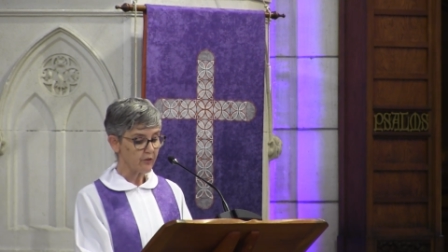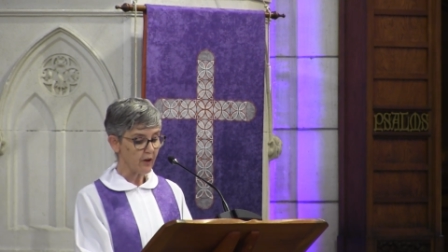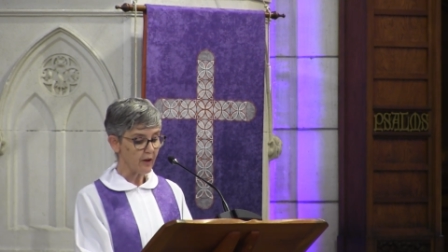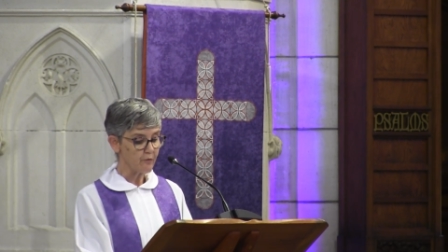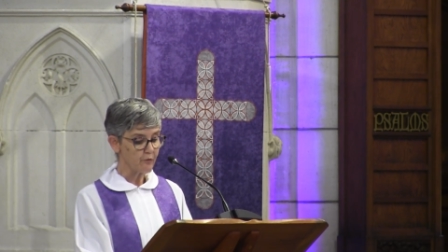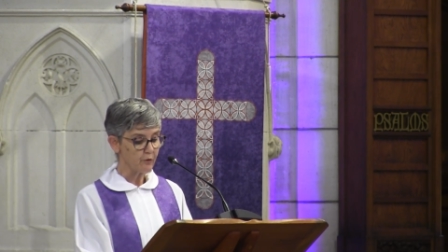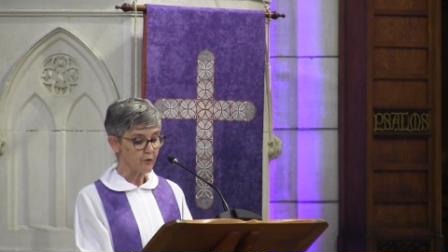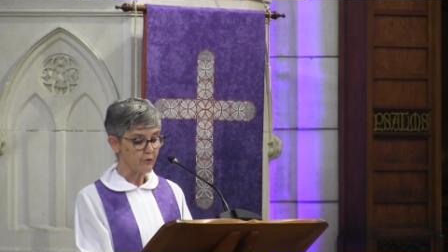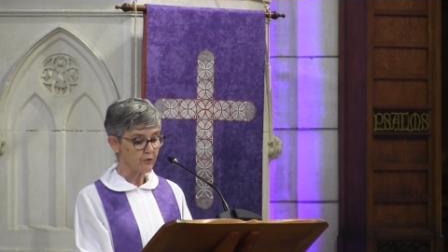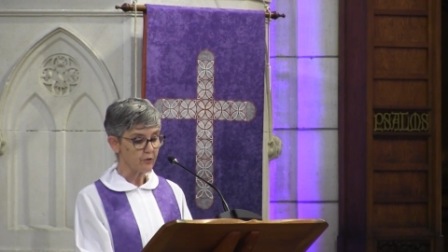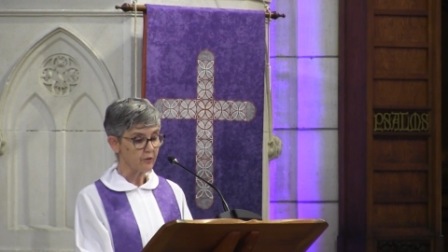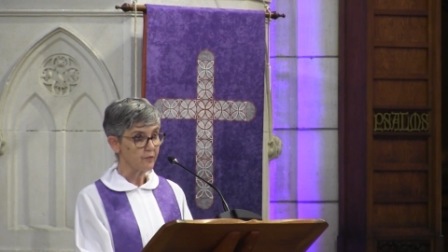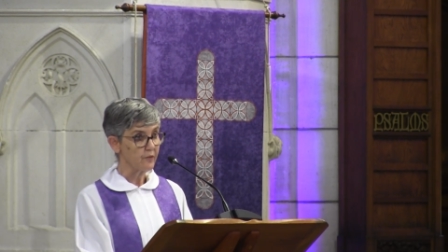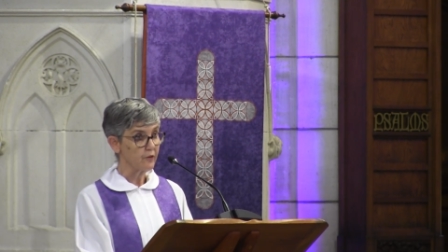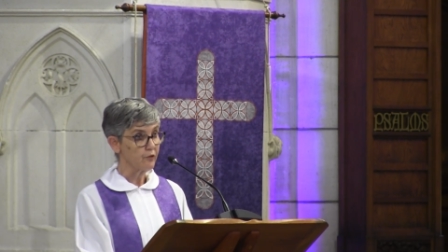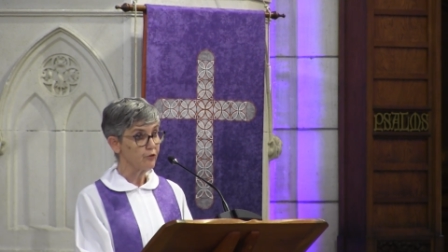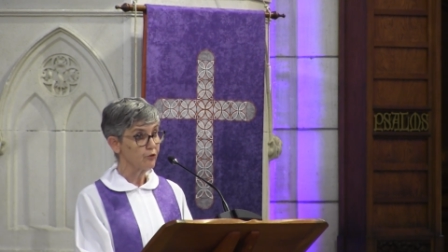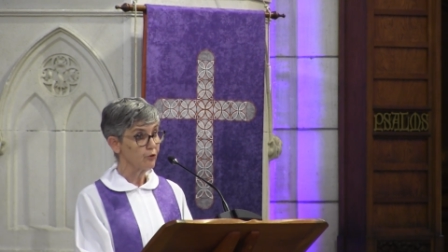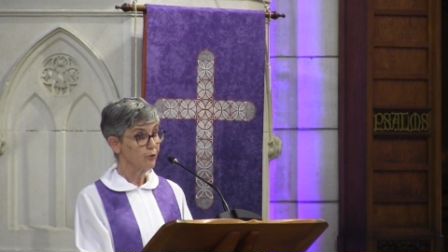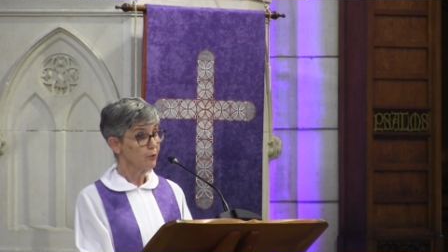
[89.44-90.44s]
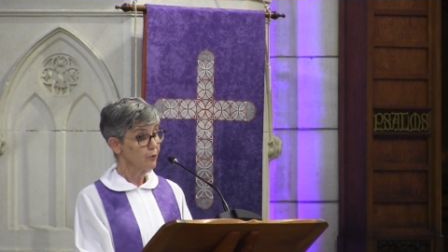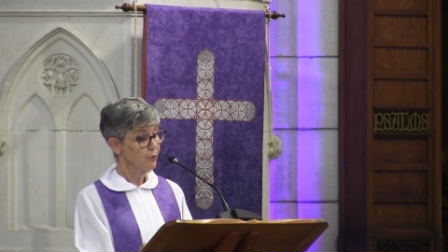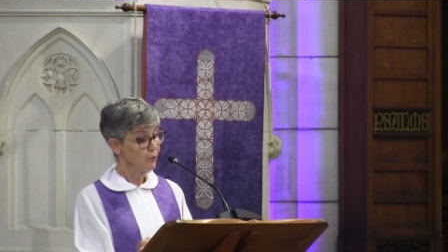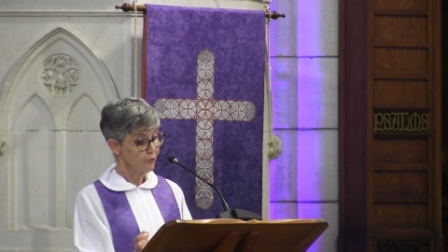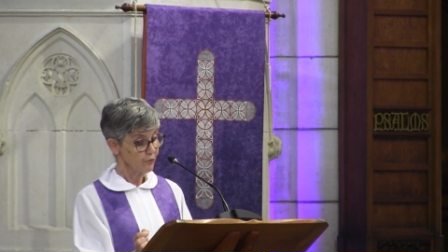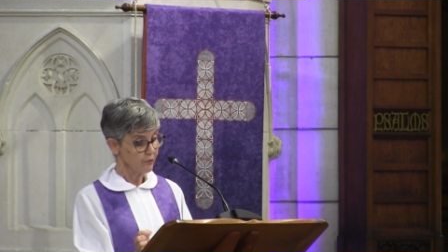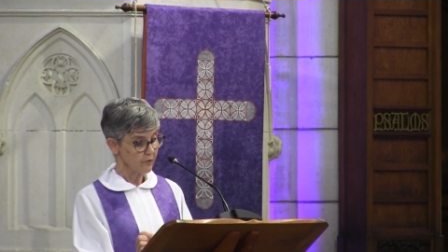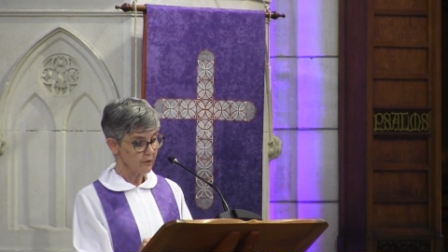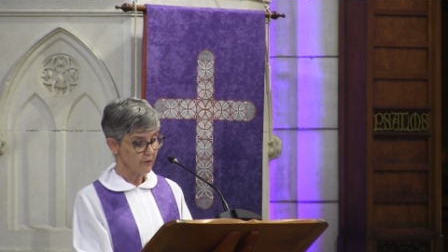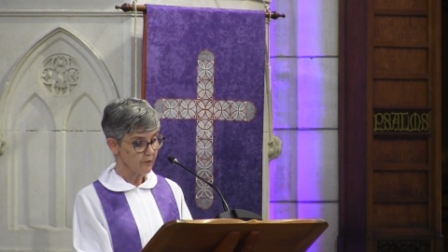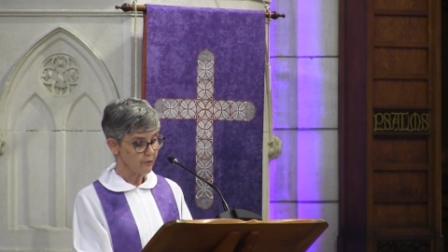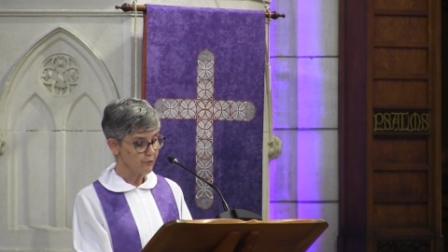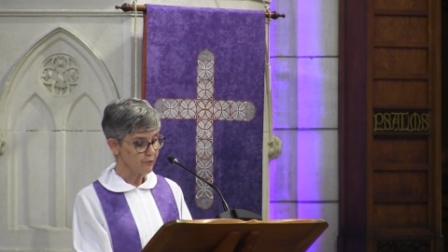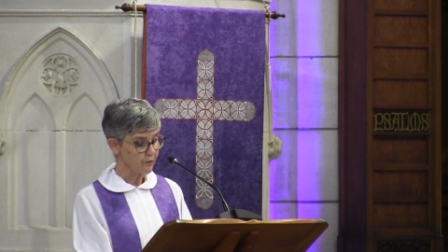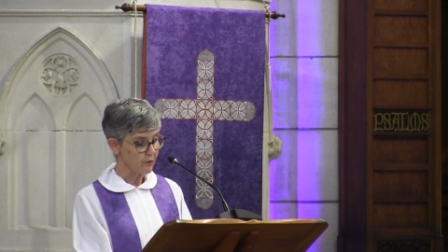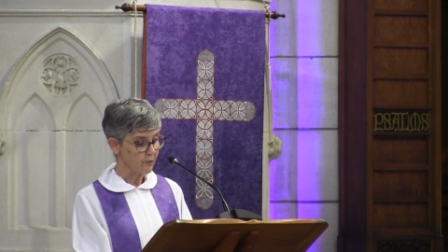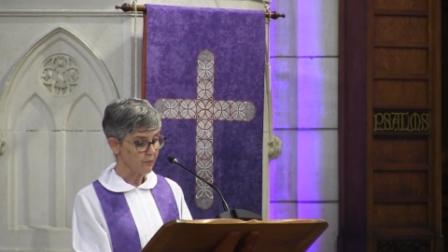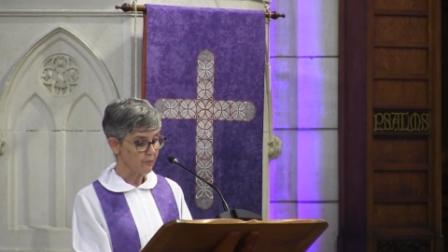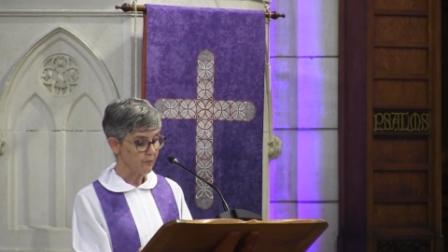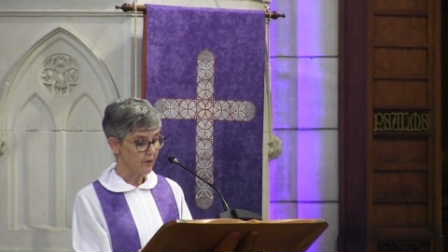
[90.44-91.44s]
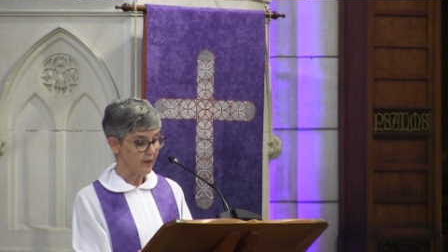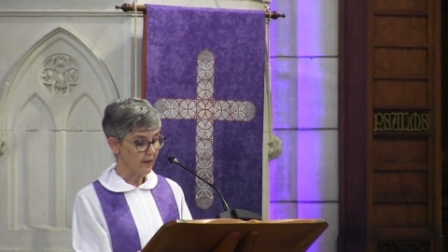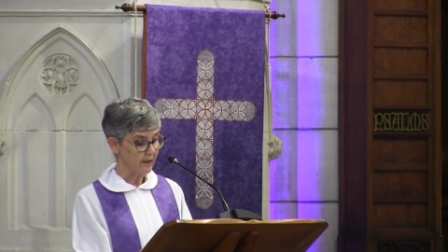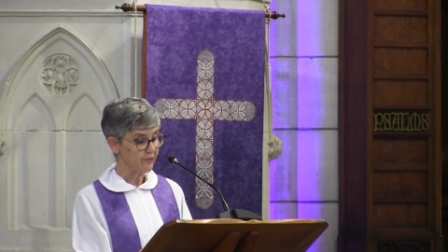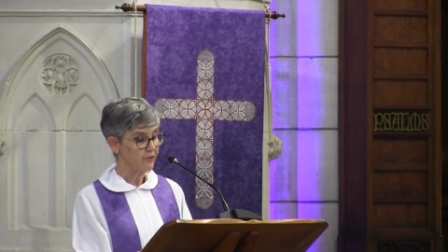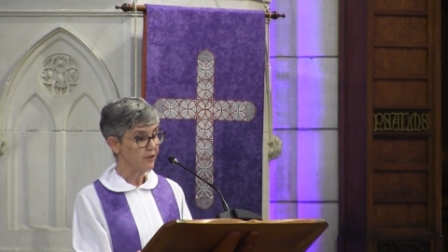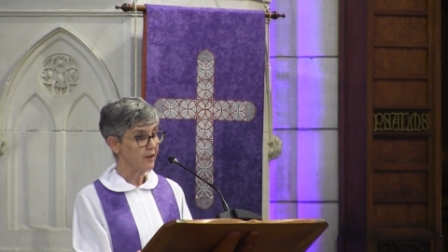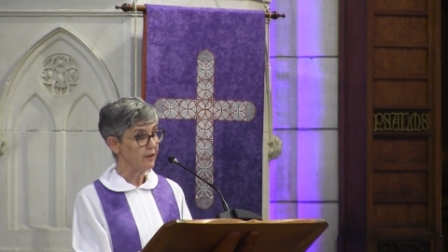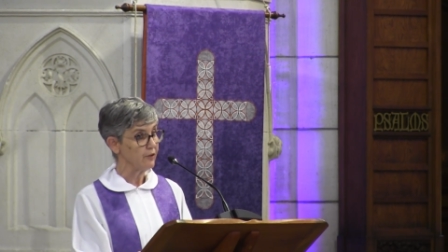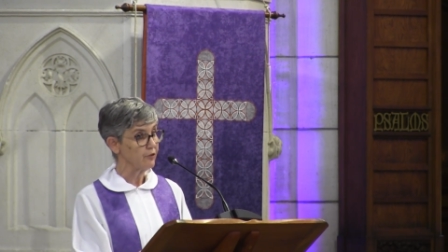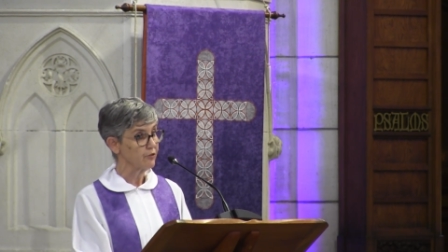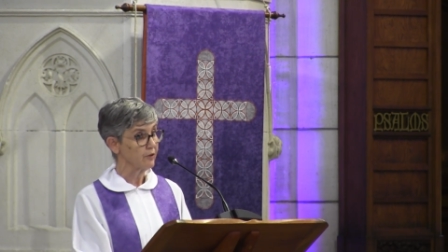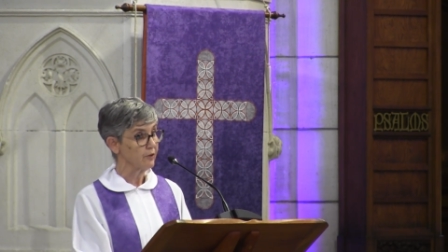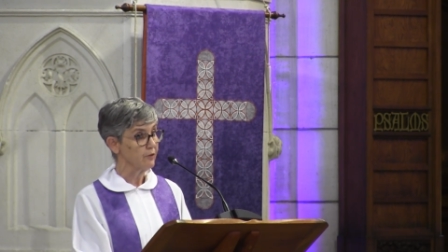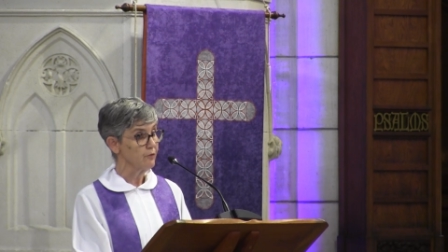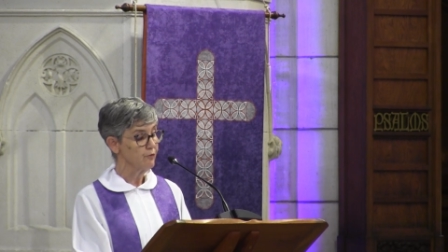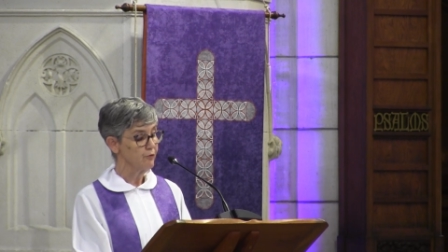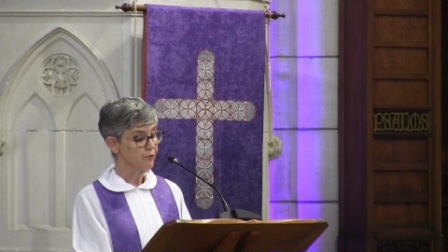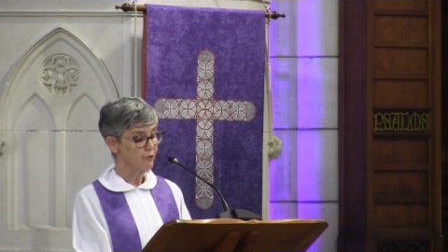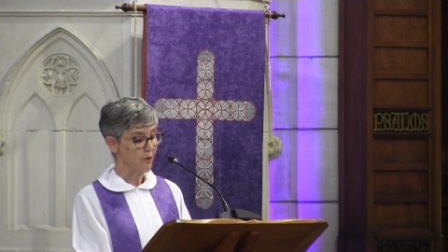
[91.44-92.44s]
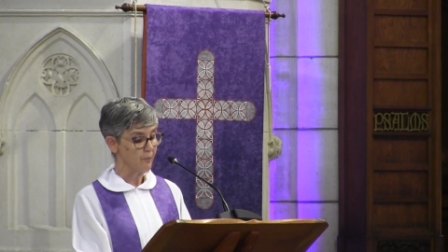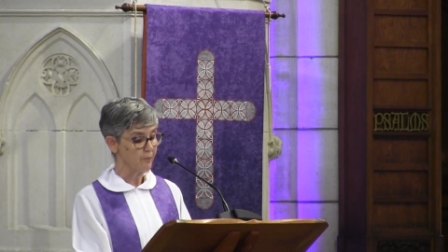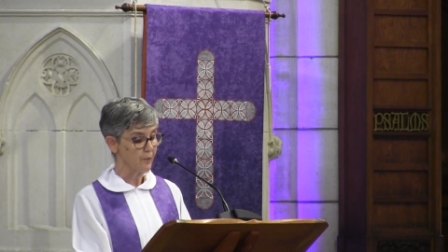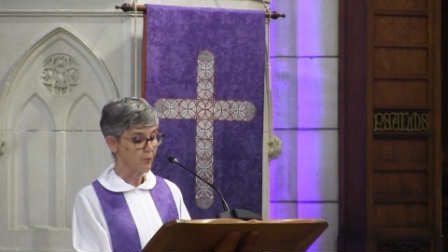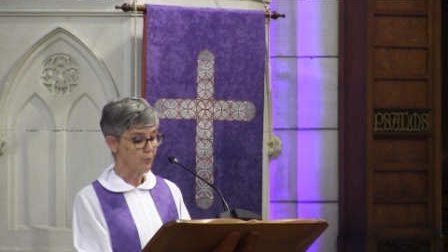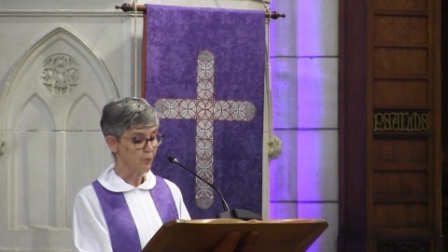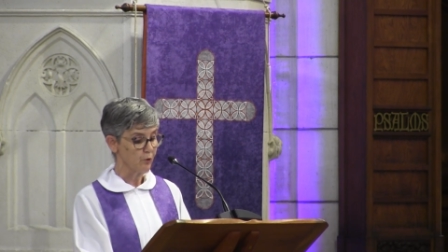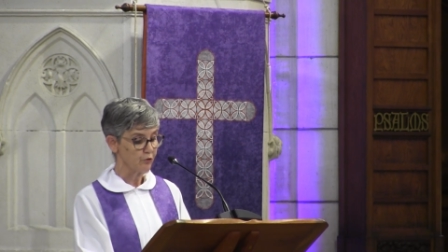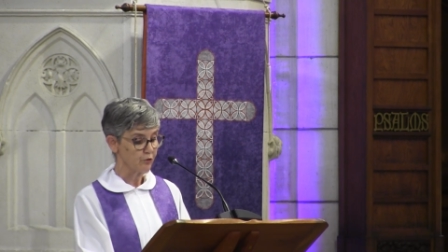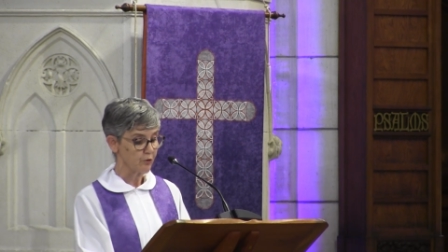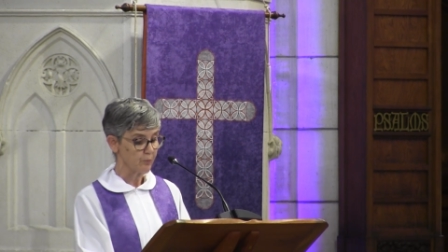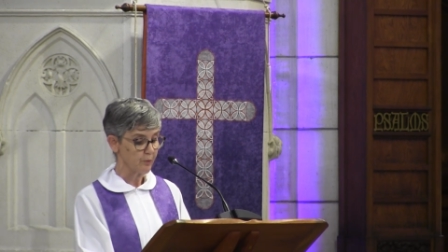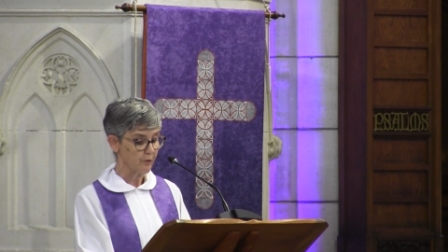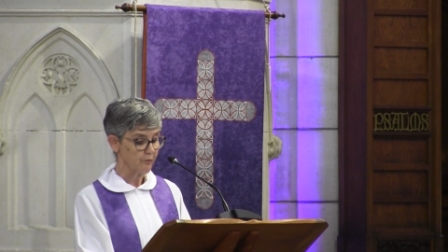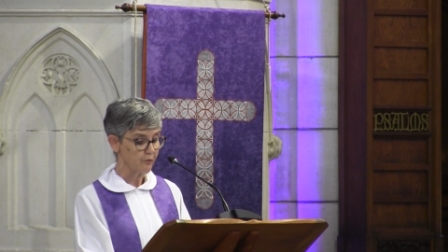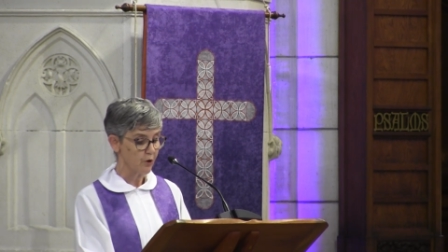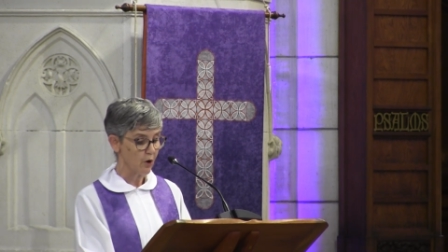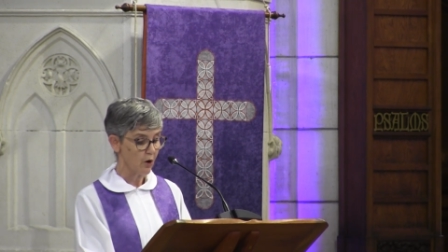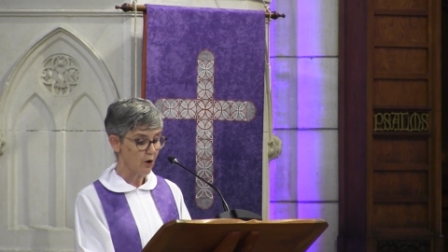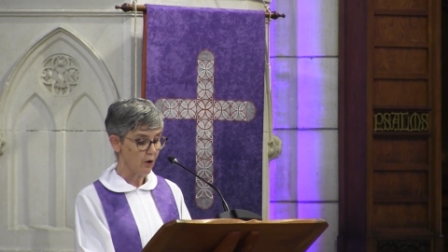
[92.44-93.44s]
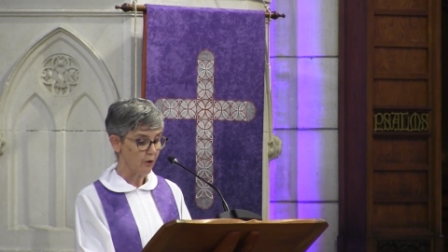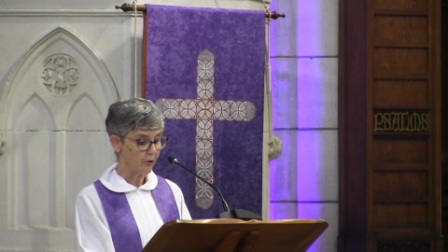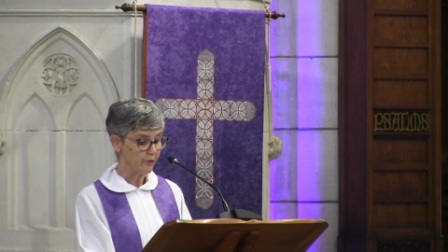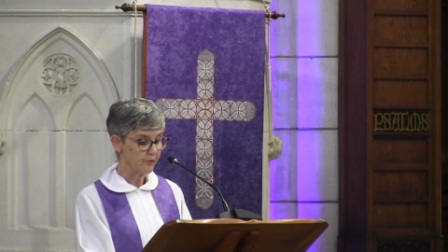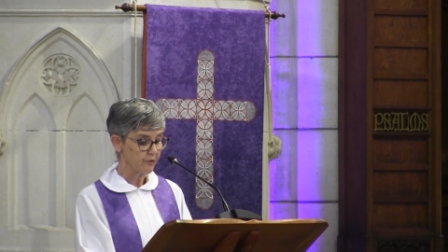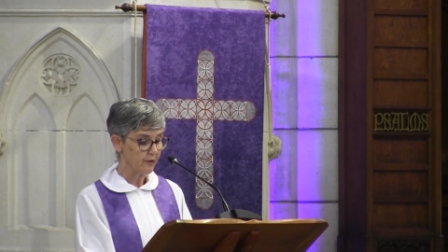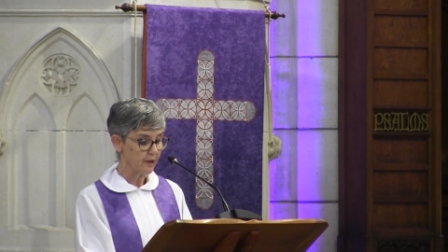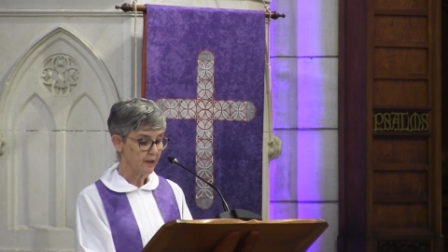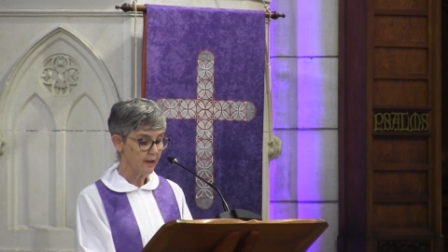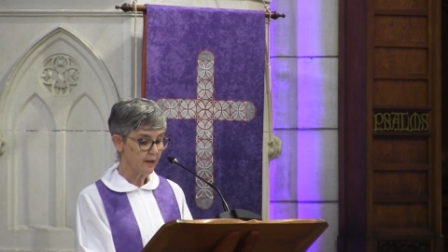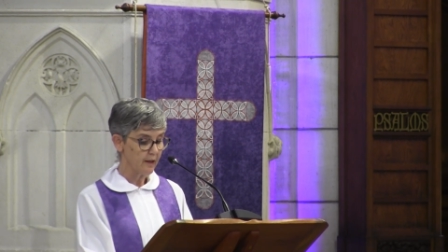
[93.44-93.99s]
diverted the Jews' attention from the worship of God?